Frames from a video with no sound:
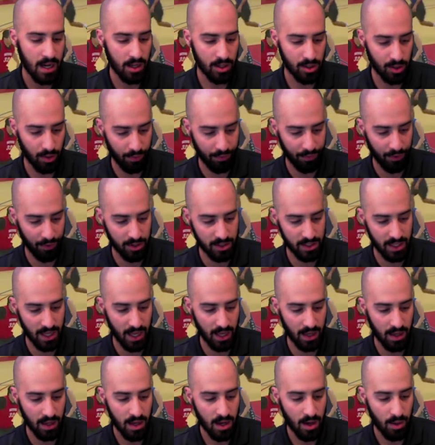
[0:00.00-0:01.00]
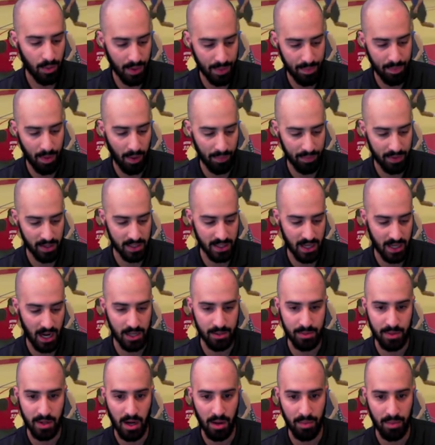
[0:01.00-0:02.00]
So first thing, we bump this guy
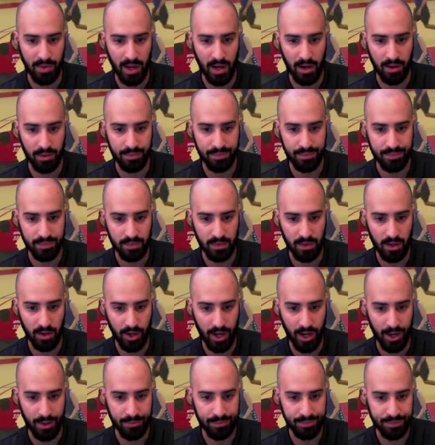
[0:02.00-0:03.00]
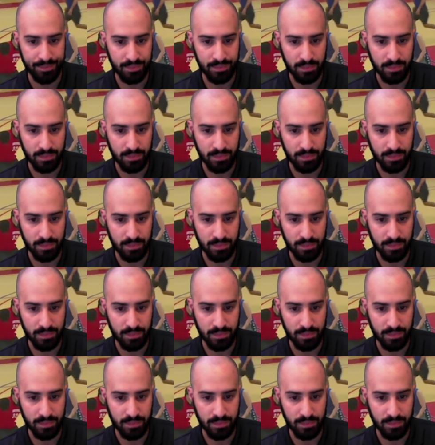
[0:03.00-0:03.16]
as we come down. Okay.